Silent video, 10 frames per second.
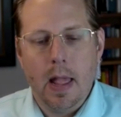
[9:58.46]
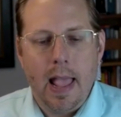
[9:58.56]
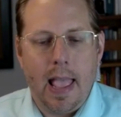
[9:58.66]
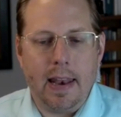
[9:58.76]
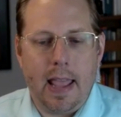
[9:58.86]

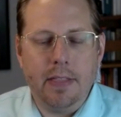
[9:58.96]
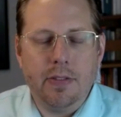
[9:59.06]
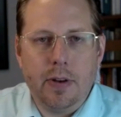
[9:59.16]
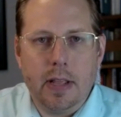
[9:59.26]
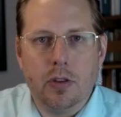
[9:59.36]
and
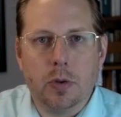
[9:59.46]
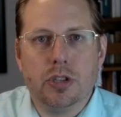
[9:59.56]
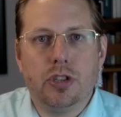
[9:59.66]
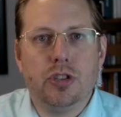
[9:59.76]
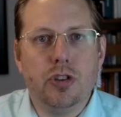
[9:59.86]
entered into a
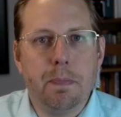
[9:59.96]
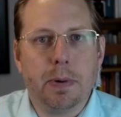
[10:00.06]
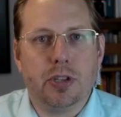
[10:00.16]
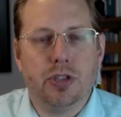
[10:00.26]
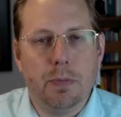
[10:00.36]
super,
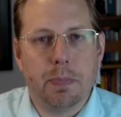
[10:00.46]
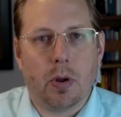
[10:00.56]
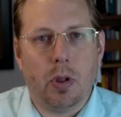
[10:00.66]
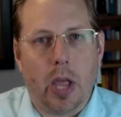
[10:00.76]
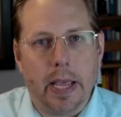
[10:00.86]
super
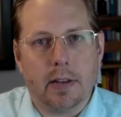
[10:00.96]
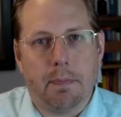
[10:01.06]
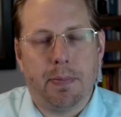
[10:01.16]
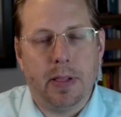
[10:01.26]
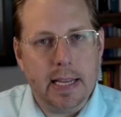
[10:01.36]
light
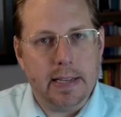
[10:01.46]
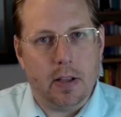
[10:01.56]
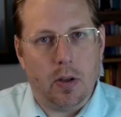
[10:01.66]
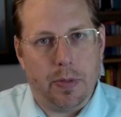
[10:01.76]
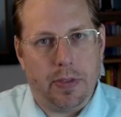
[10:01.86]
plea
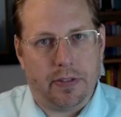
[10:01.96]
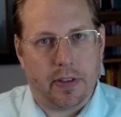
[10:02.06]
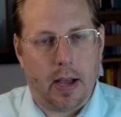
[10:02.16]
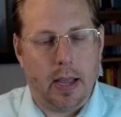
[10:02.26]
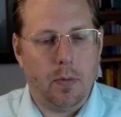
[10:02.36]
deal with this
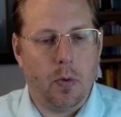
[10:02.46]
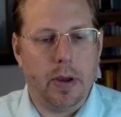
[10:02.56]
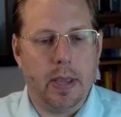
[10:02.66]
guy where he